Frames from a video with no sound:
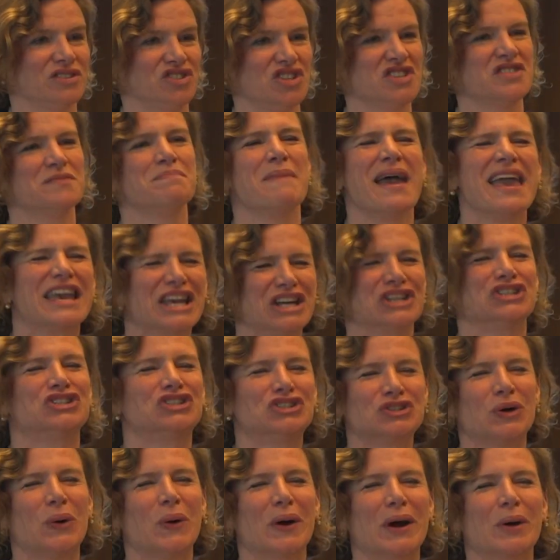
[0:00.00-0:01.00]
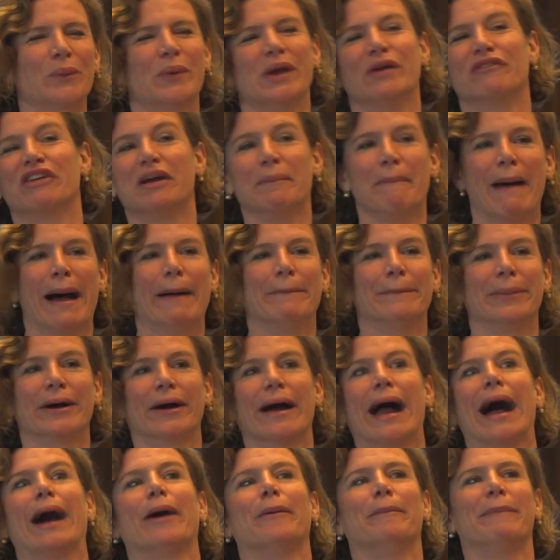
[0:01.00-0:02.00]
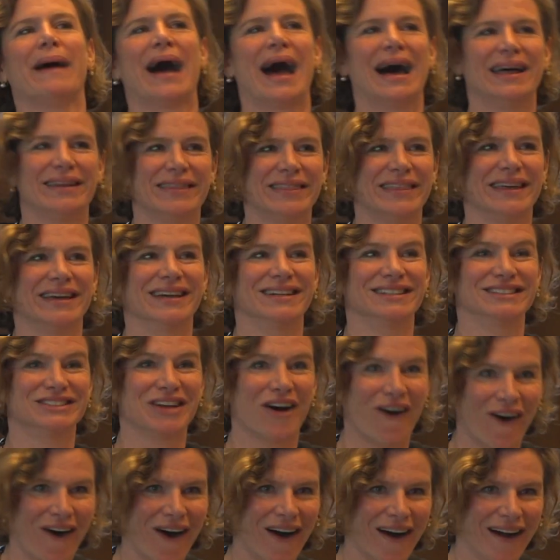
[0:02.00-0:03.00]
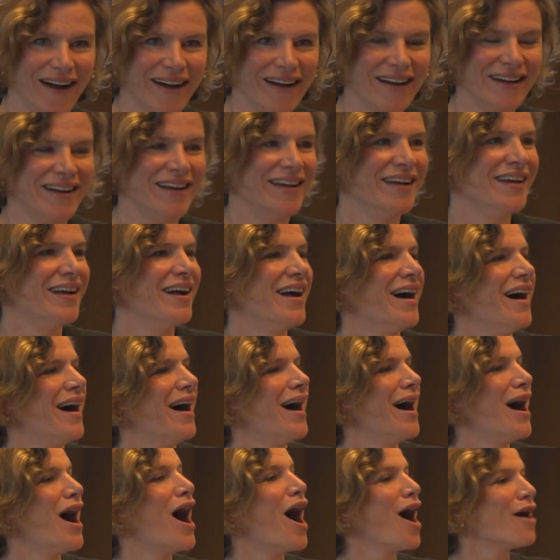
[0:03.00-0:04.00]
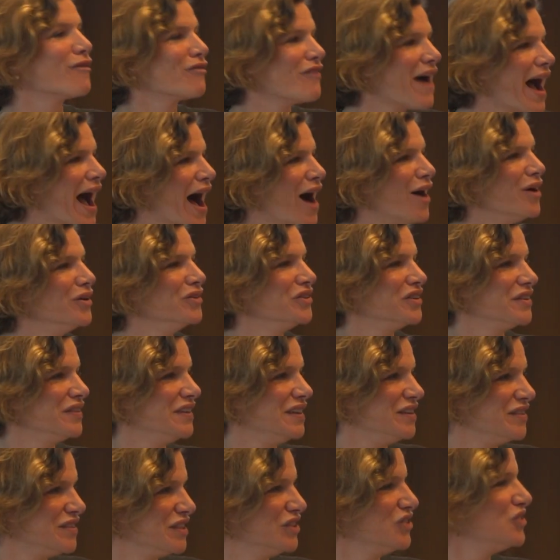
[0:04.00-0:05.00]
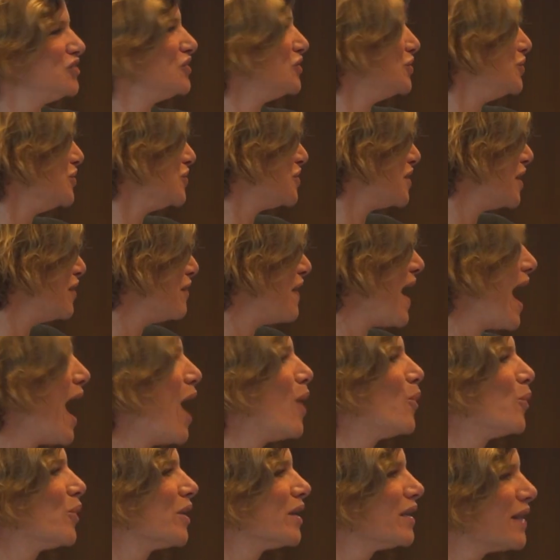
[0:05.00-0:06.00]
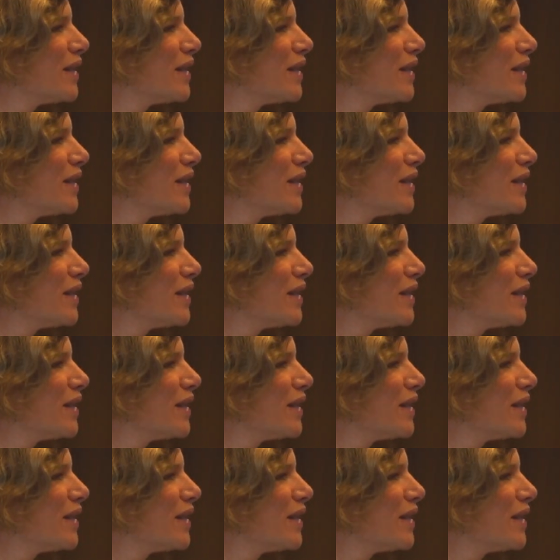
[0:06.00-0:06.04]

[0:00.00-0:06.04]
just making sure we remember how bad things are around these issues of how we're